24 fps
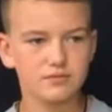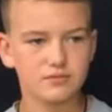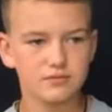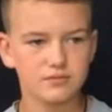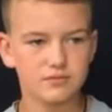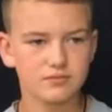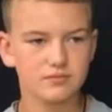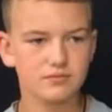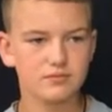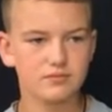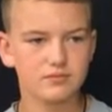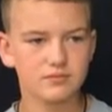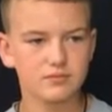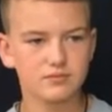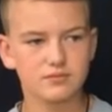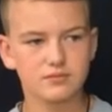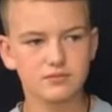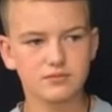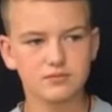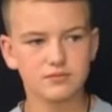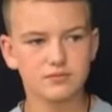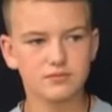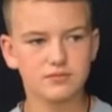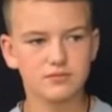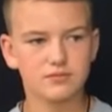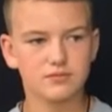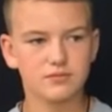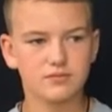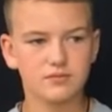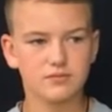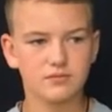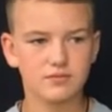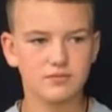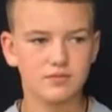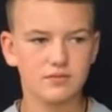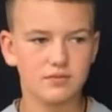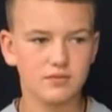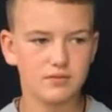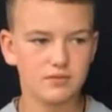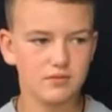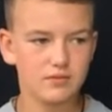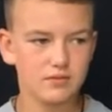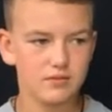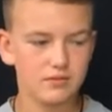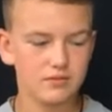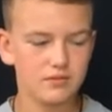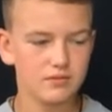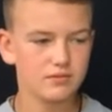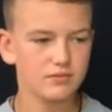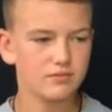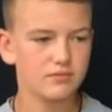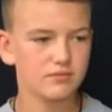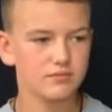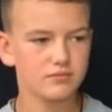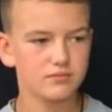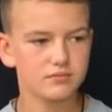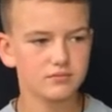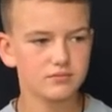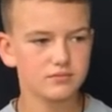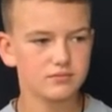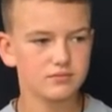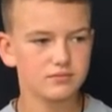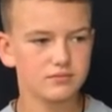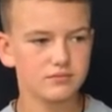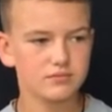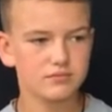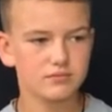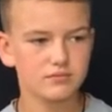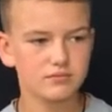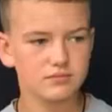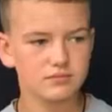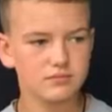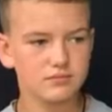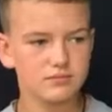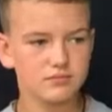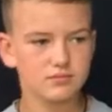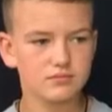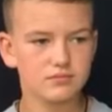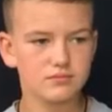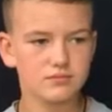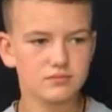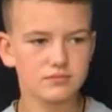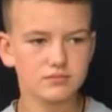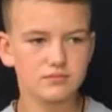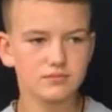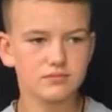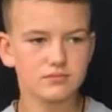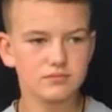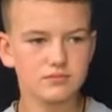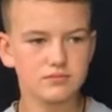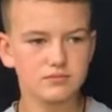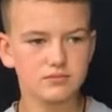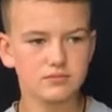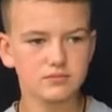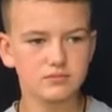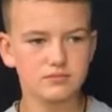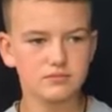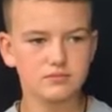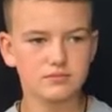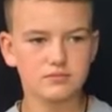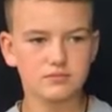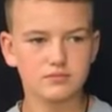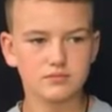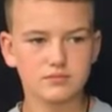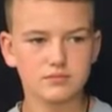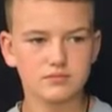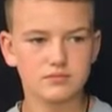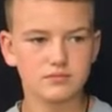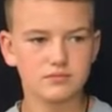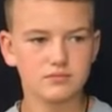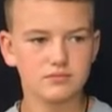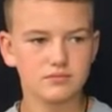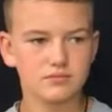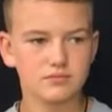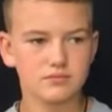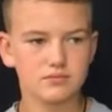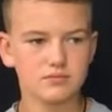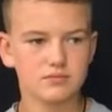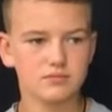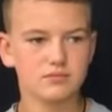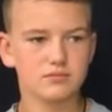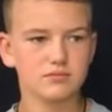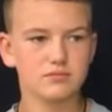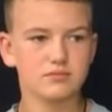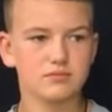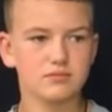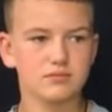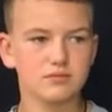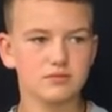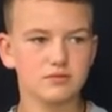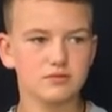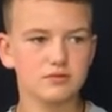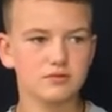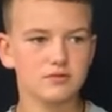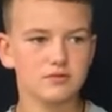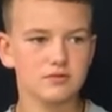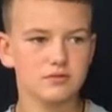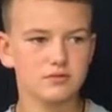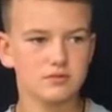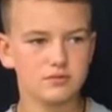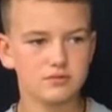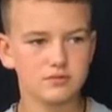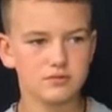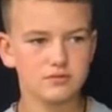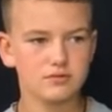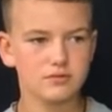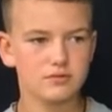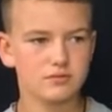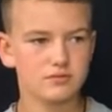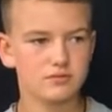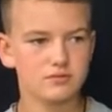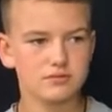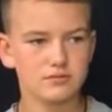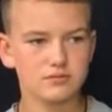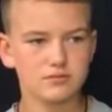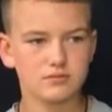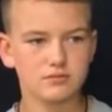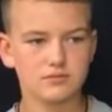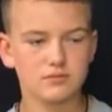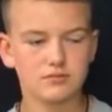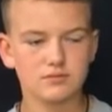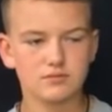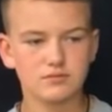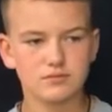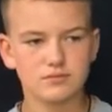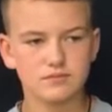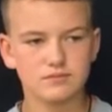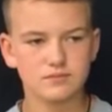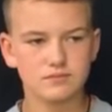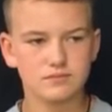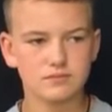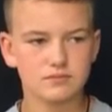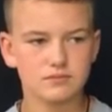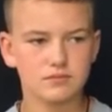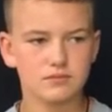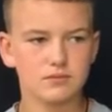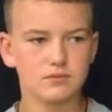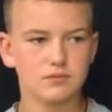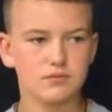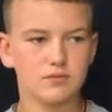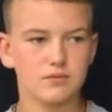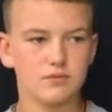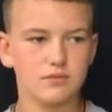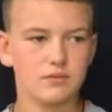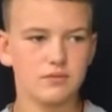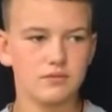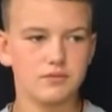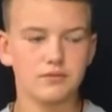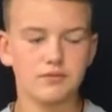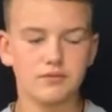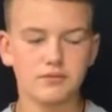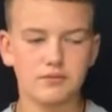The person shown says nothing.